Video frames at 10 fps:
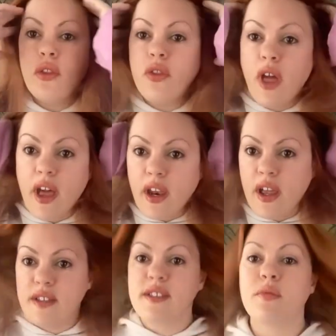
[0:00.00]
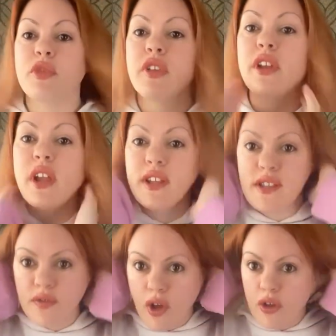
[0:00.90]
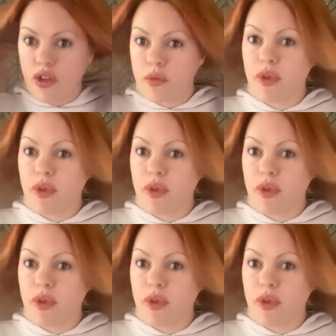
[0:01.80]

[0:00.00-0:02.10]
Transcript: That has some really nice volume,